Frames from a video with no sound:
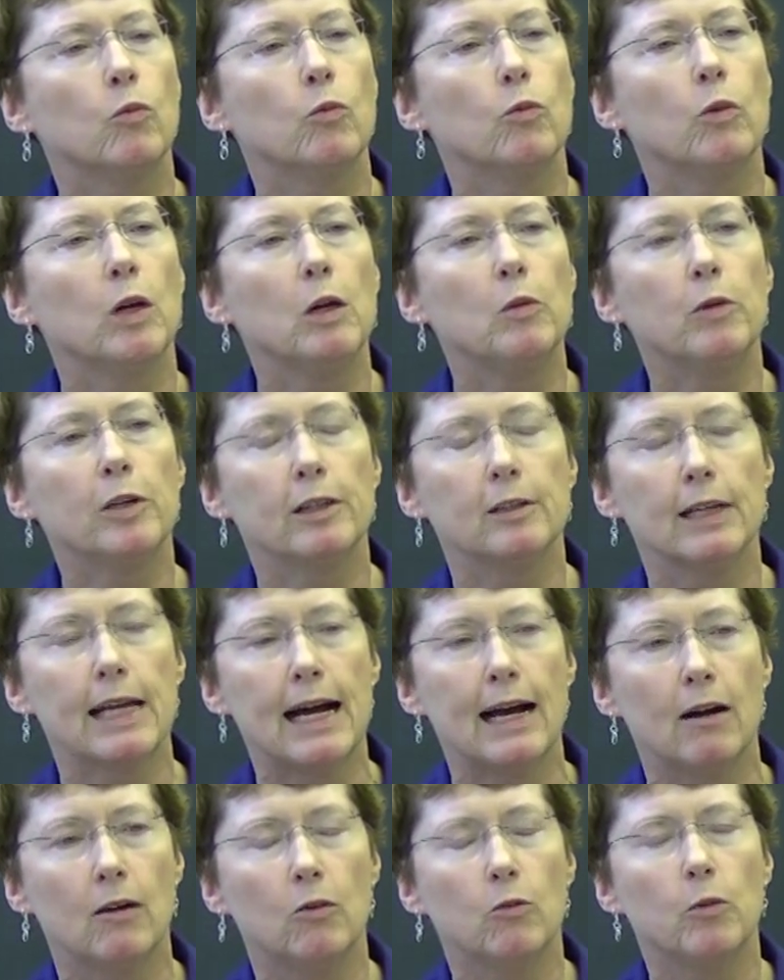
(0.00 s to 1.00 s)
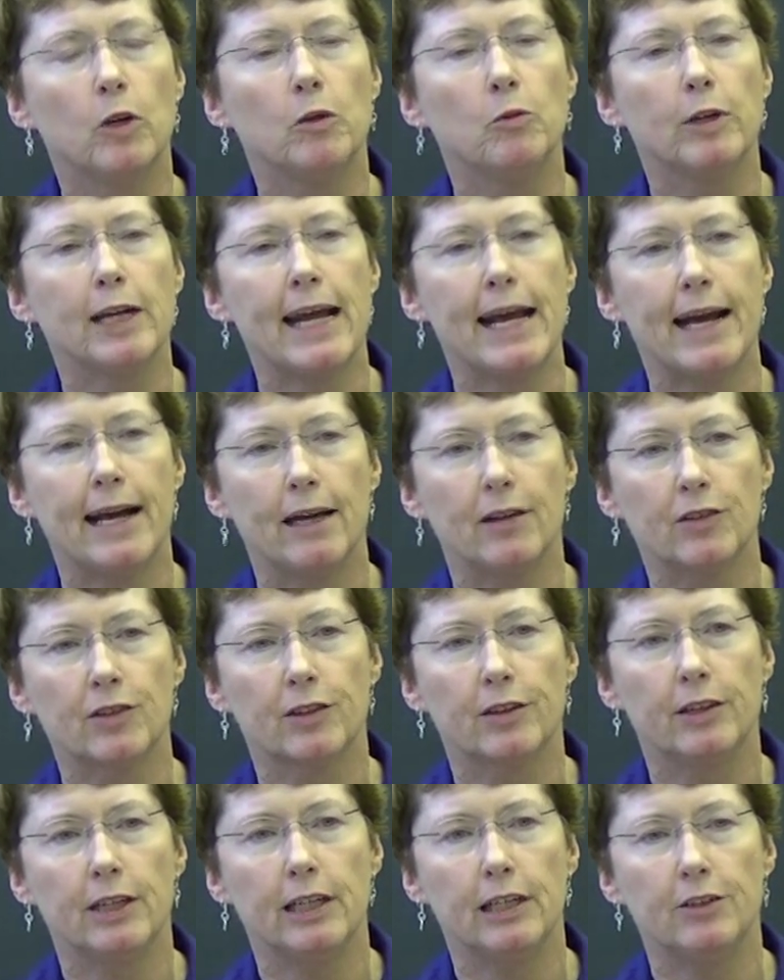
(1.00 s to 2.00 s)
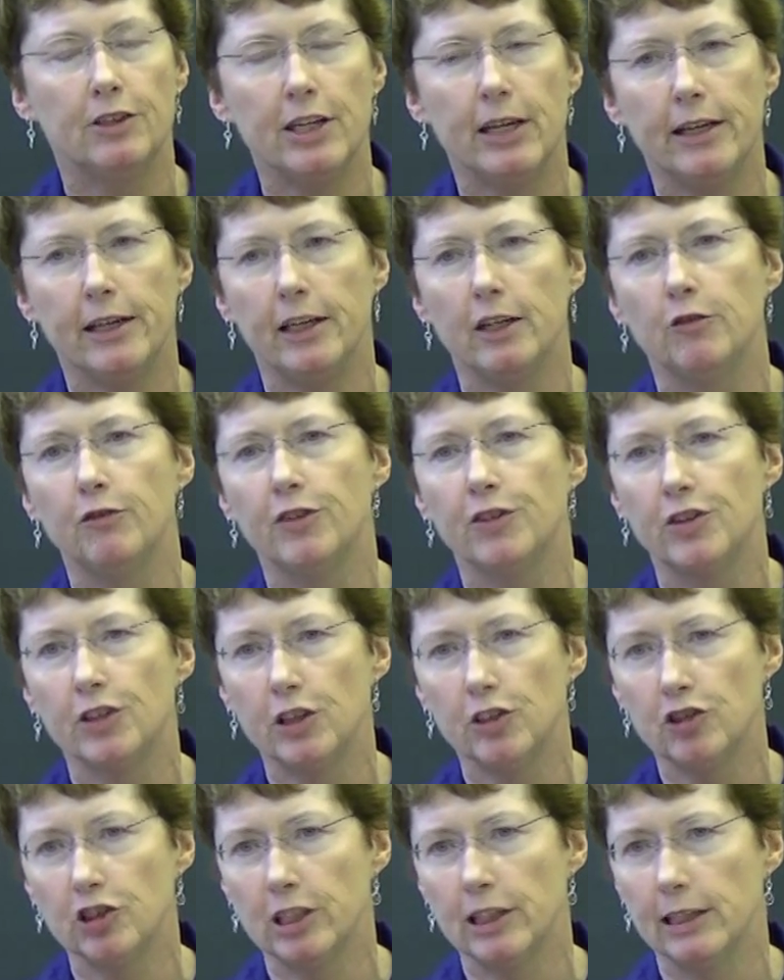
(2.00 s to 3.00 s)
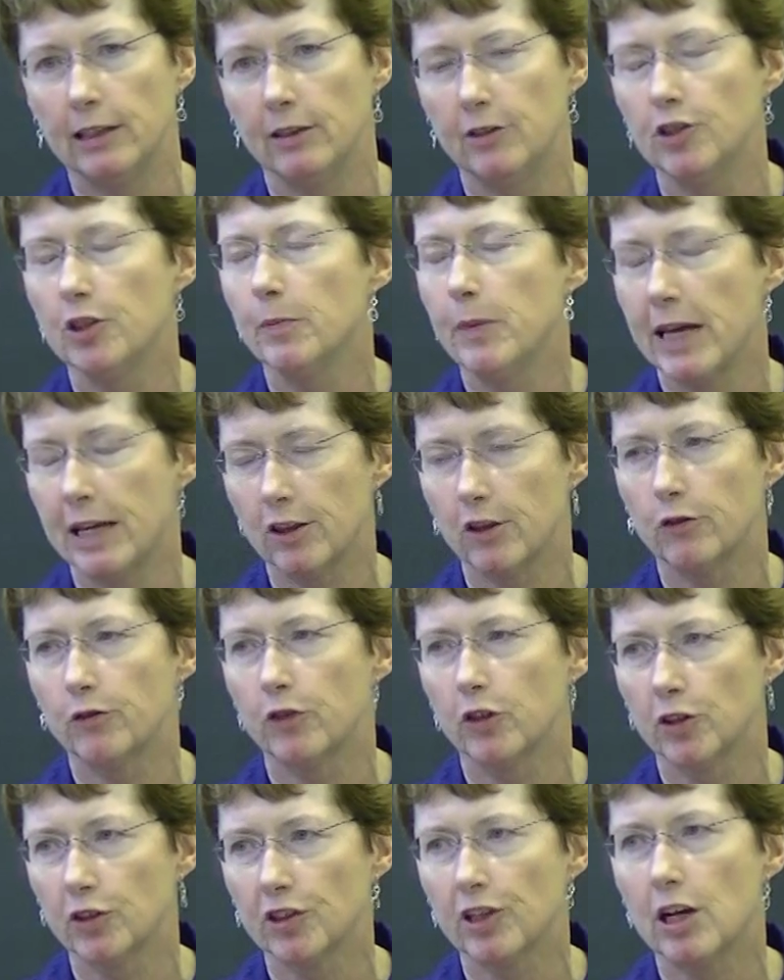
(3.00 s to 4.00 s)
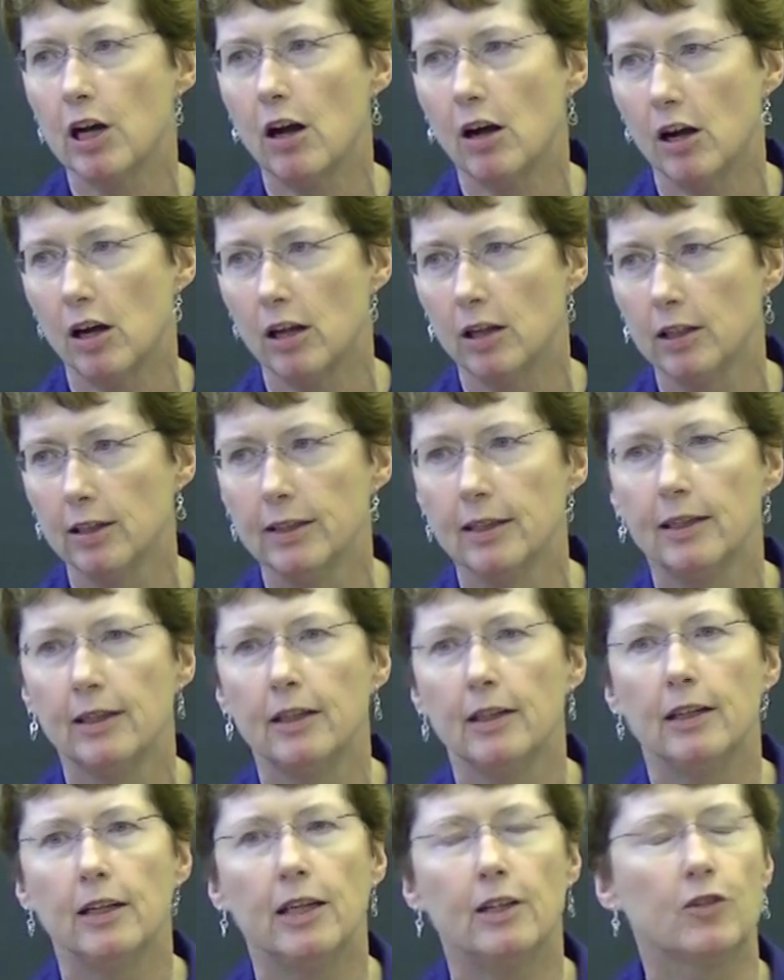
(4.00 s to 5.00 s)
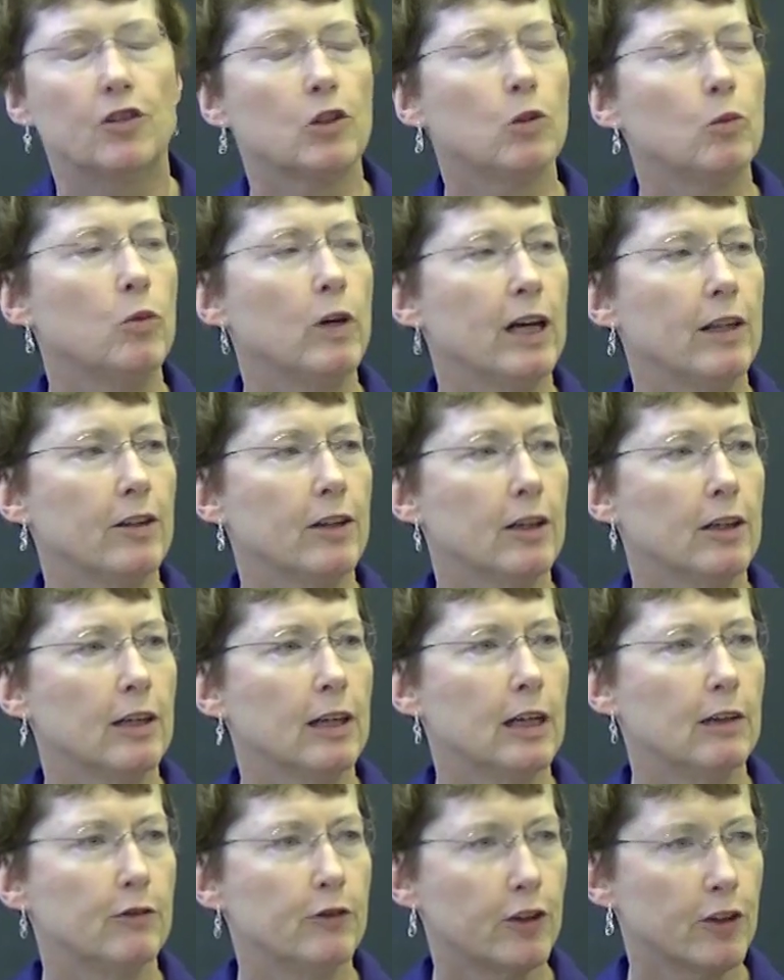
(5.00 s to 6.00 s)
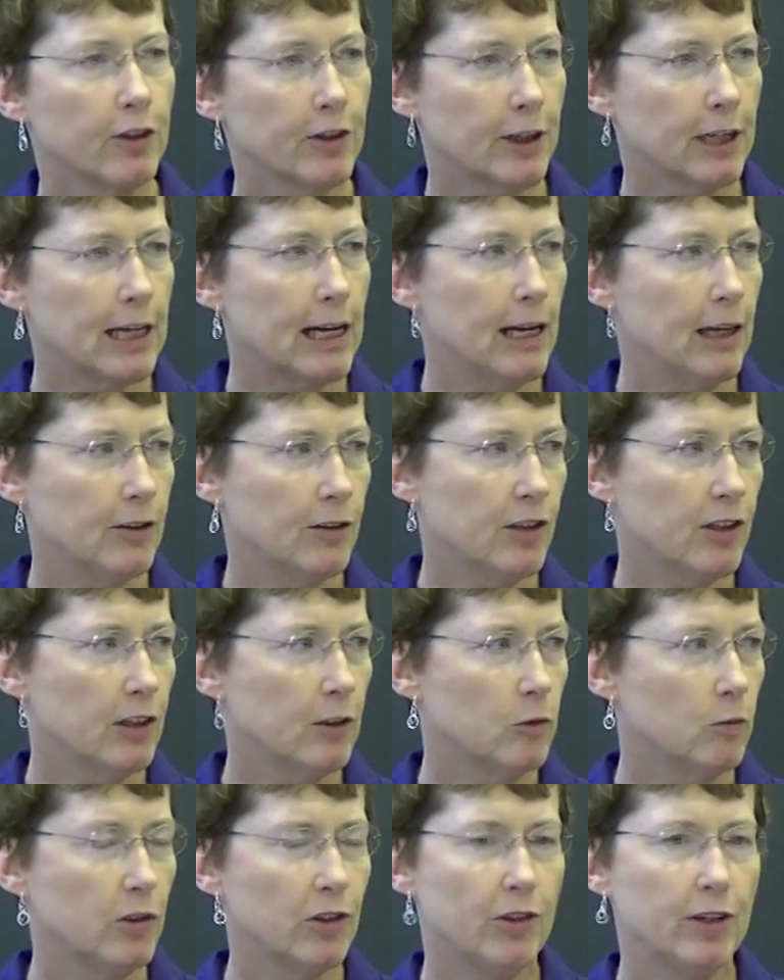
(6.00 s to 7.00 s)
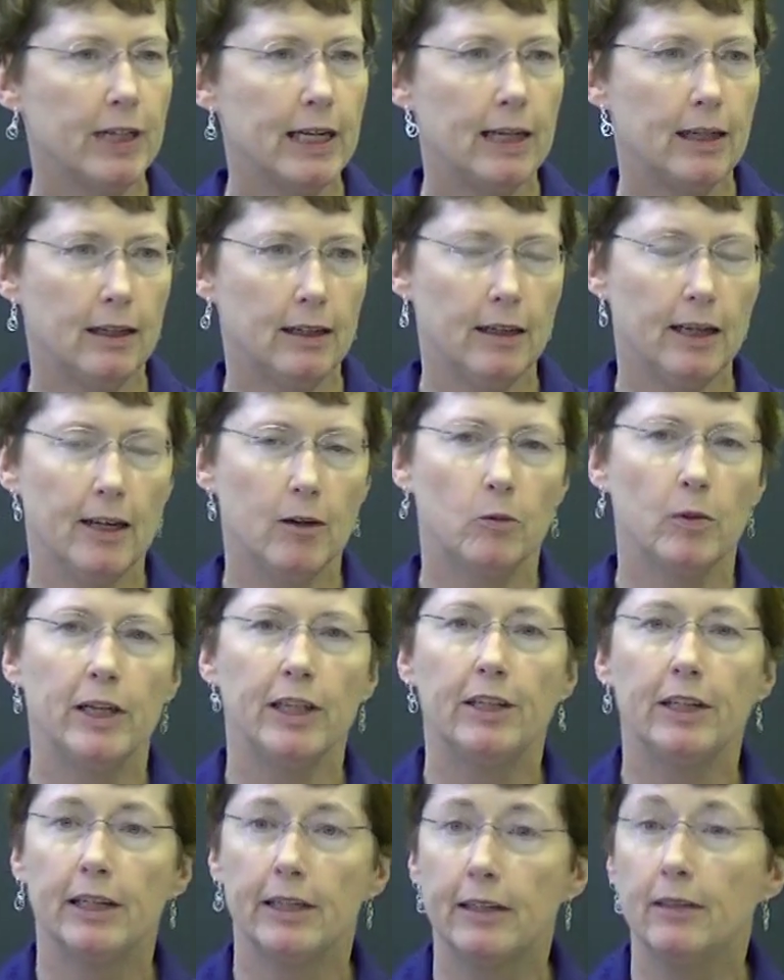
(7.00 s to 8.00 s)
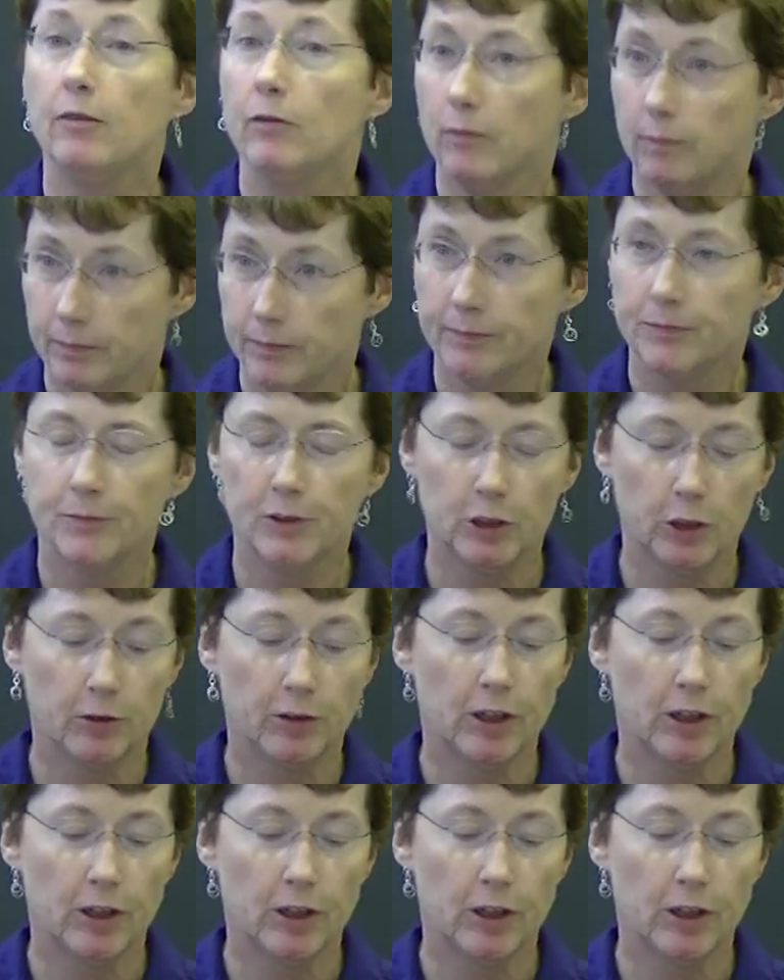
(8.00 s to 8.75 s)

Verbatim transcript: we would allow, we would ask the attending physician to make the first call as to whether a further consult was needed, and we did do